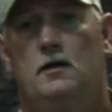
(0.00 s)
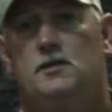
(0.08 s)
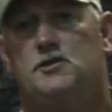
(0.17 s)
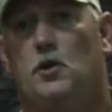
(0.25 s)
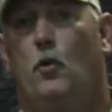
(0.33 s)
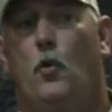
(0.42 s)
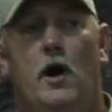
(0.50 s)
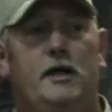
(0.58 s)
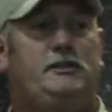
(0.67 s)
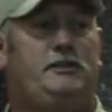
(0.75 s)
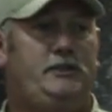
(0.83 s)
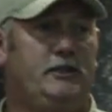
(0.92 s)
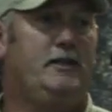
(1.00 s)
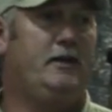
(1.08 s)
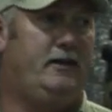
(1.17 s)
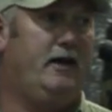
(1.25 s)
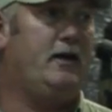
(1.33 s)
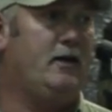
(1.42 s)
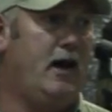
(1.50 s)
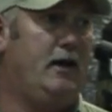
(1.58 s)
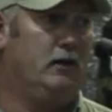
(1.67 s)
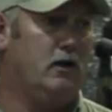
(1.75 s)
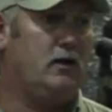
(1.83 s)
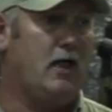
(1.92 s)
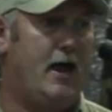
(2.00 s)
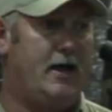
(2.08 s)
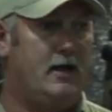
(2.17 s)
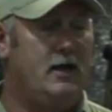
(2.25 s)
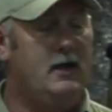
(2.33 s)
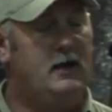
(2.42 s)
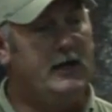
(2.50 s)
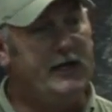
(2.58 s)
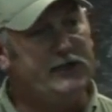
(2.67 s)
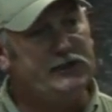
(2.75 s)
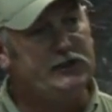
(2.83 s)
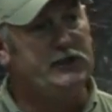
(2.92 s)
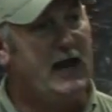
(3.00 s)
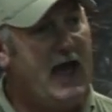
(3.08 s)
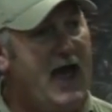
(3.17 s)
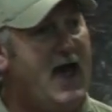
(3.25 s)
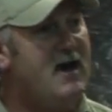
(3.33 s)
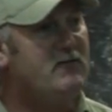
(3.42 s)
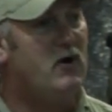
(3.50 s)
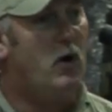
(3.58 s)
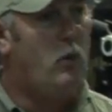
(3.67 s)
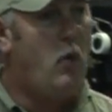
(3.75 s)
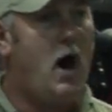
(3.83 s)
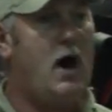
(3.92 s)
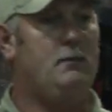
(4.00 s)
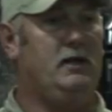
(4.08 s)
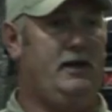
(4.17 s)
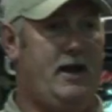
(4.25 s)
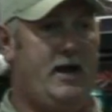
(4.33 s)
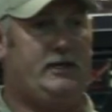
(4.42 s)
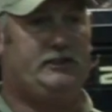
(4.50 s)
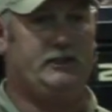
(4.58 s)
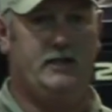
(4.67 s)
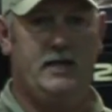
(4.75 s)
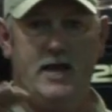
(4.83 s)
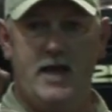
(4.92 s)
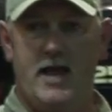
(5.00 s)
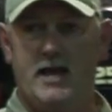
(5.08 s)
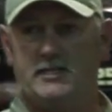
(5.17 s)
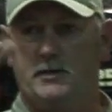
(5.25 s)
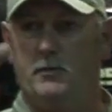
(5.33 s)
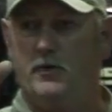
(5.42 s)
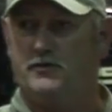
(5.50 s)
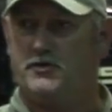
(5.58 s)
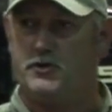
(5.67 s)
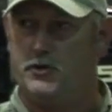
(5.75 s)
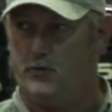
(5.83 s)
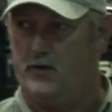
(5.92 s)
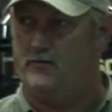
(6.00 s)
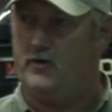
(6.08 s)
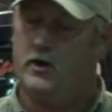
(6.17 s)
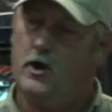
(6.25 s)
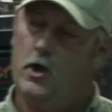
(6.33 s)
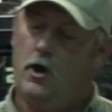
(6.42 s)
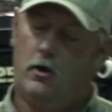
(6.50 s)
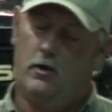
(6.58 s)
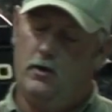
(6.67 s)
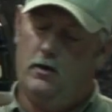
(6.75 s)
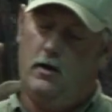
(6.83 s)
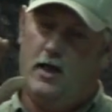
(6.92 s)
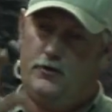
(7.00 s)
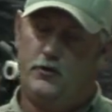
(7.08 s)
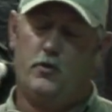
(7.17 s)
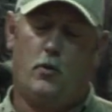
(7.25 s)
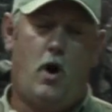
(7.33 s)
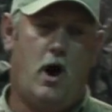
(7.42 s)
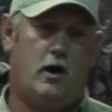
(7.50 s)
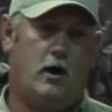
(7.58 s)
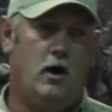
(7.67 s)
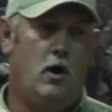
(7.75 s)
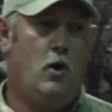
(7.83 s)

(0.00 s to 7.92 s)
so what should the Dick Knight look like? It should have a wobbling action as it moves through the river, through the water.